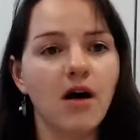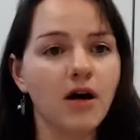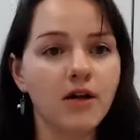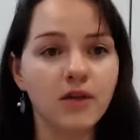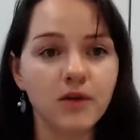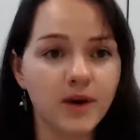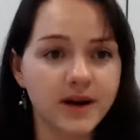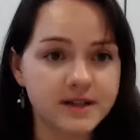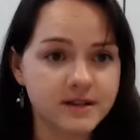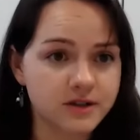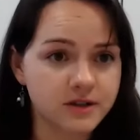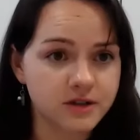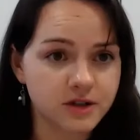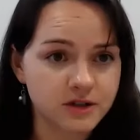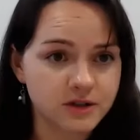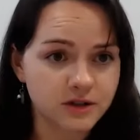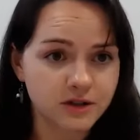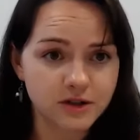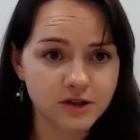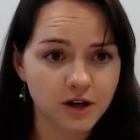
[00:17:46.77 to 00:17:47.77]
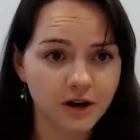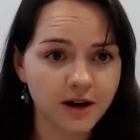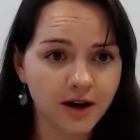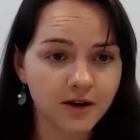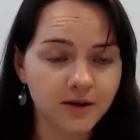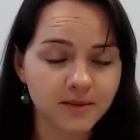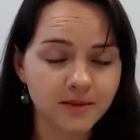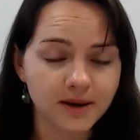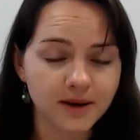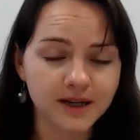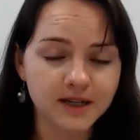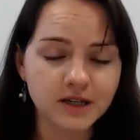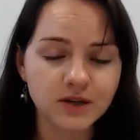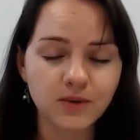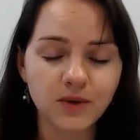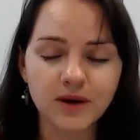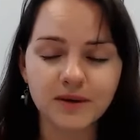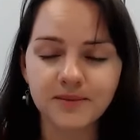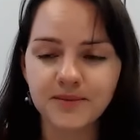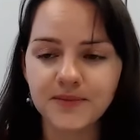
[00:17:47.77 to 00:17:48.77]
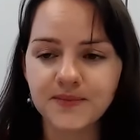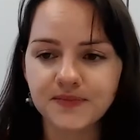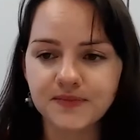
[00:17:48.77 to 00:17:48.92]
Otherwise, they're just going to chuck it out and buy a new one.